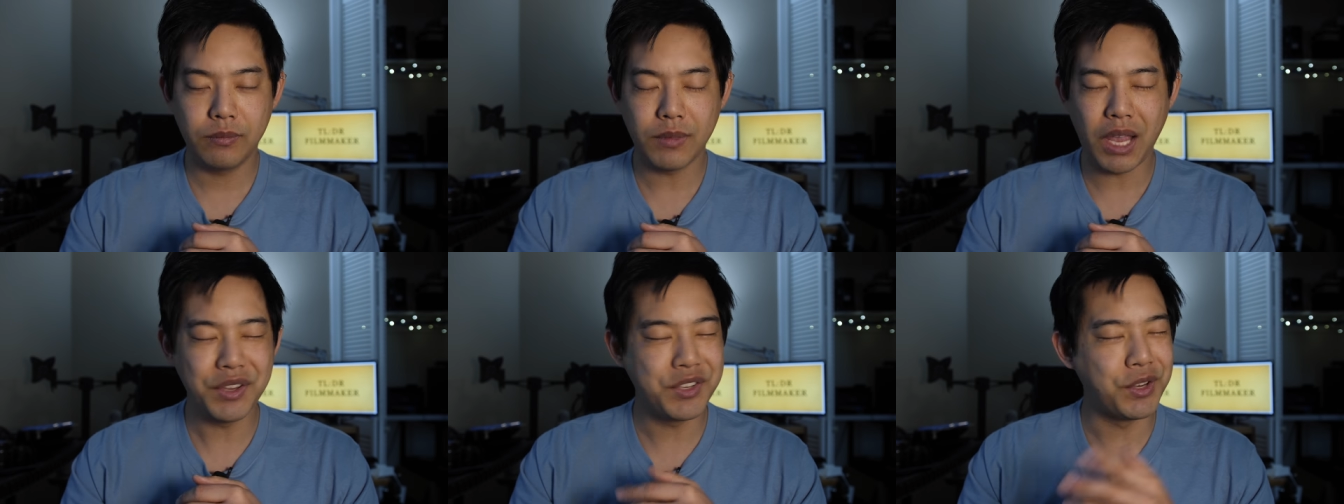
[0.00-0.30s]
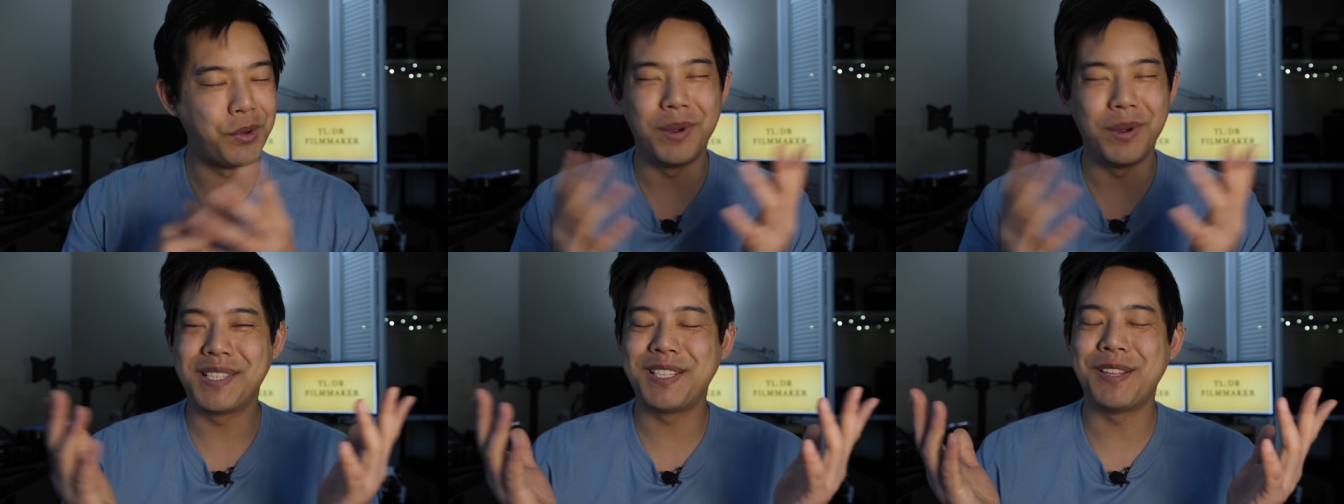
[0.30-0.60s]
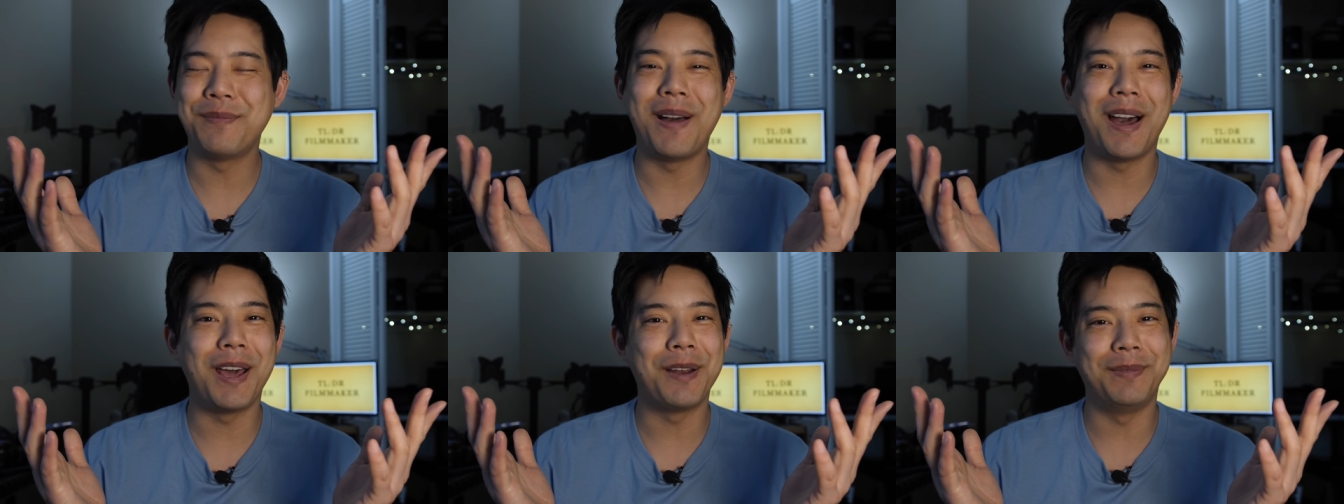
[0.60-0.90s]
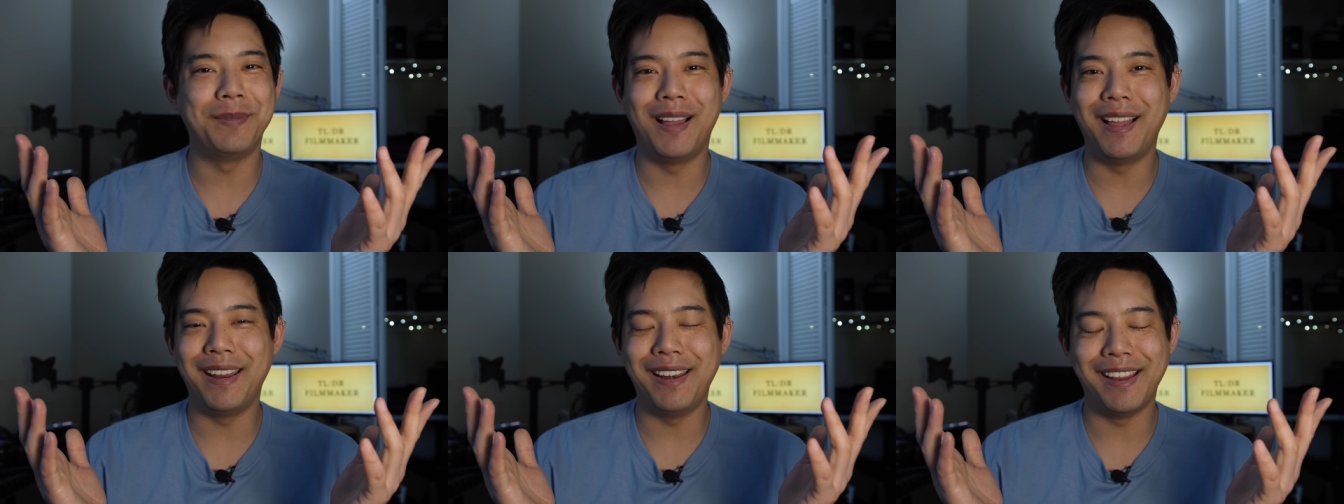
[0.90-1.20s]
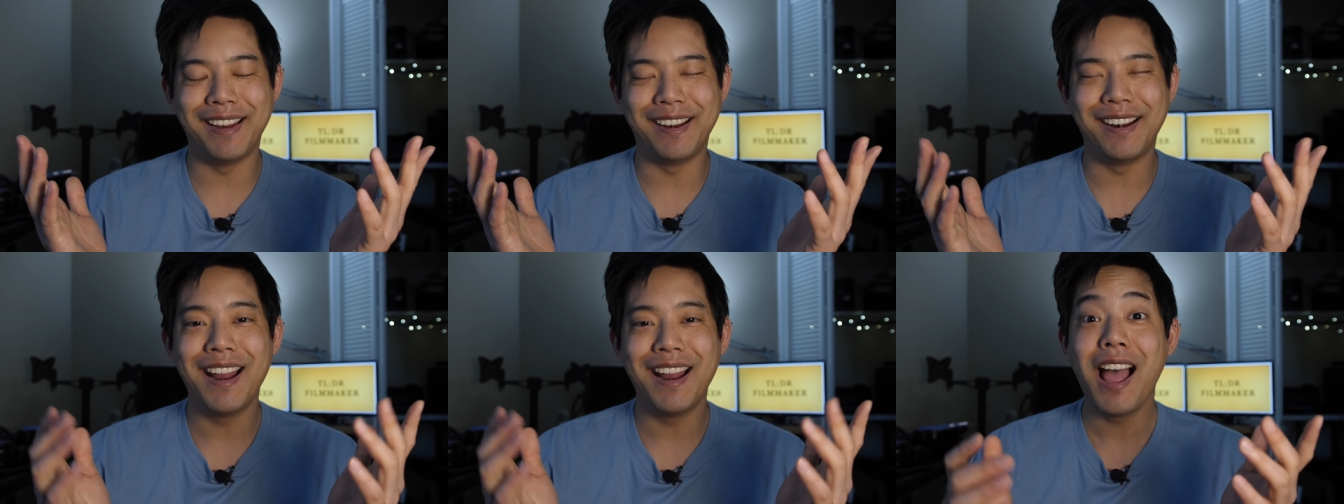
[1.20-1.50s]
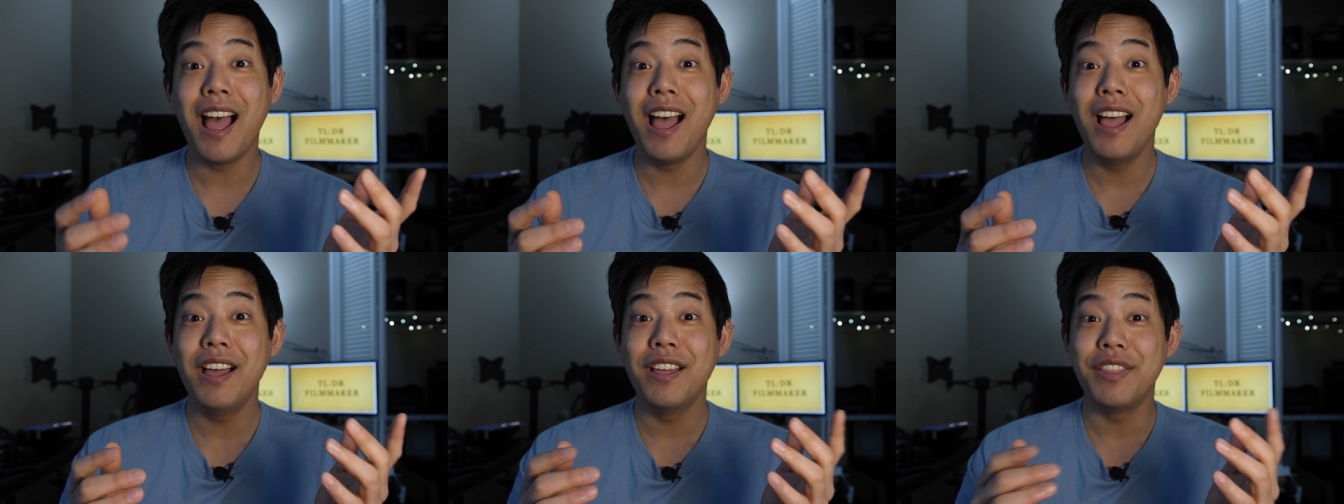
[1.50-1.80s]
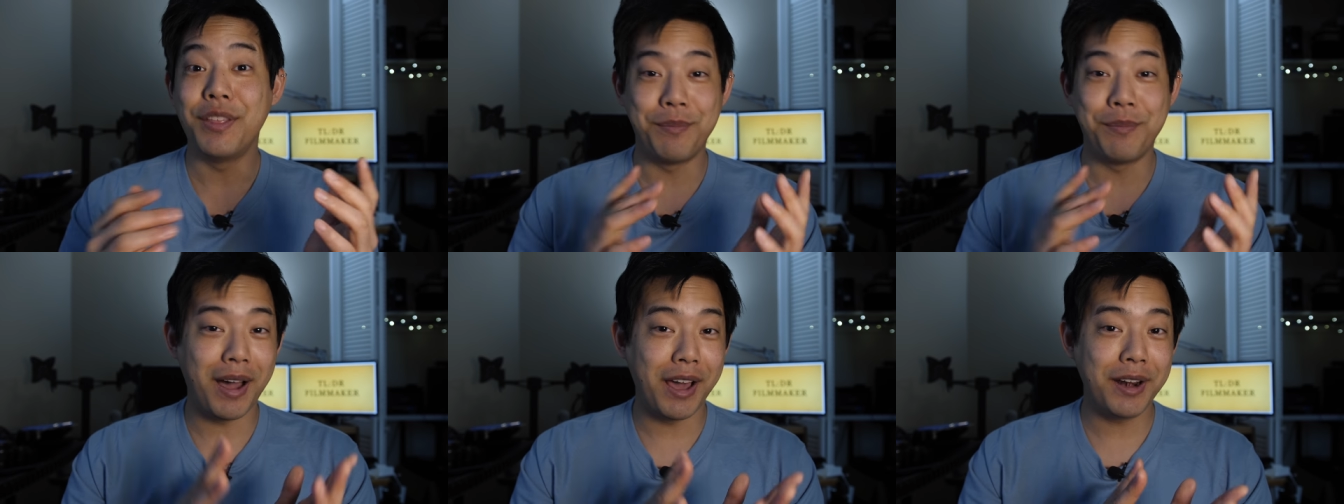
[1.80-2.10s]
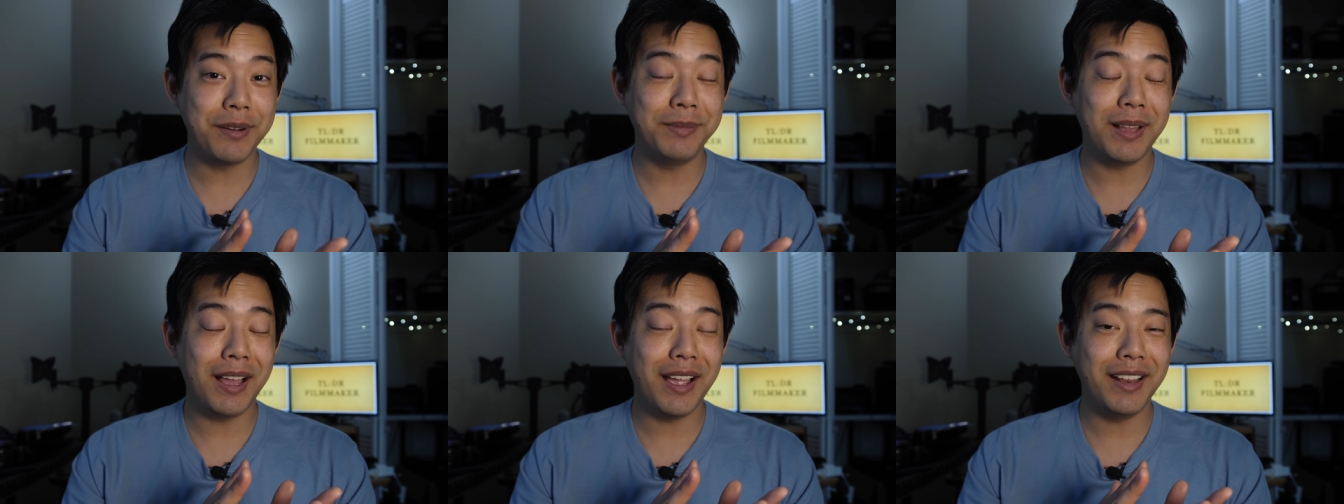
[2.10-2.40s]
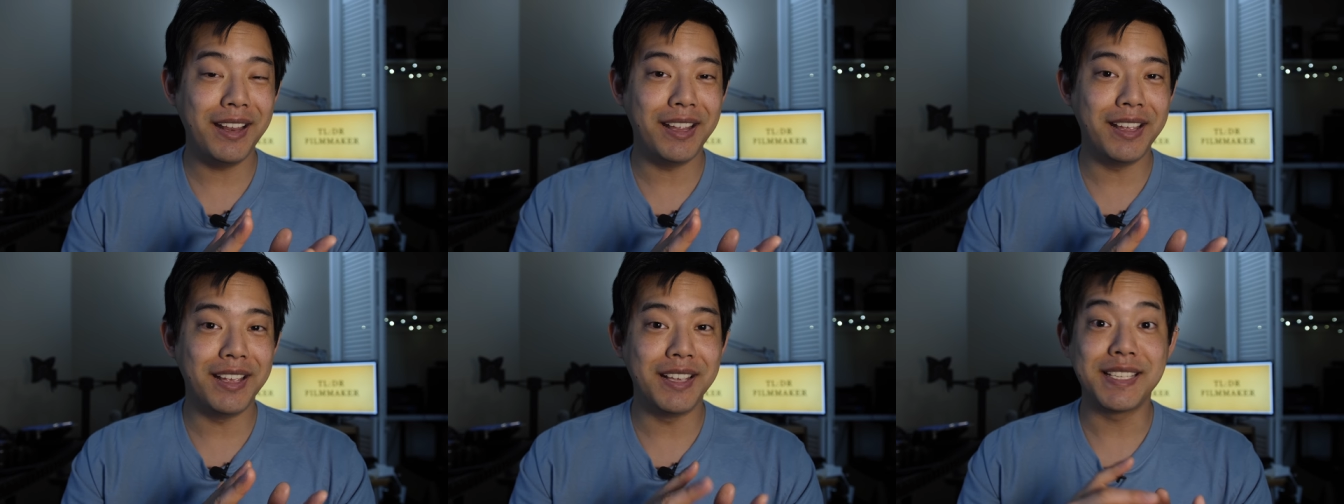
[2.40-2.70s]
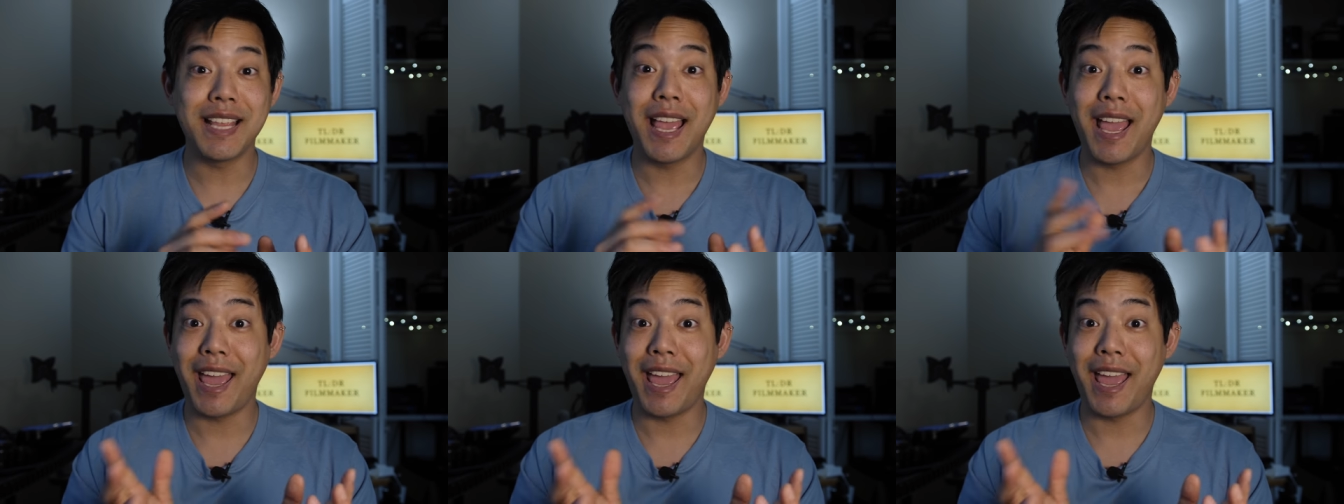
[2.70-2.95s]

So what's the bottom line here? The bottom line is,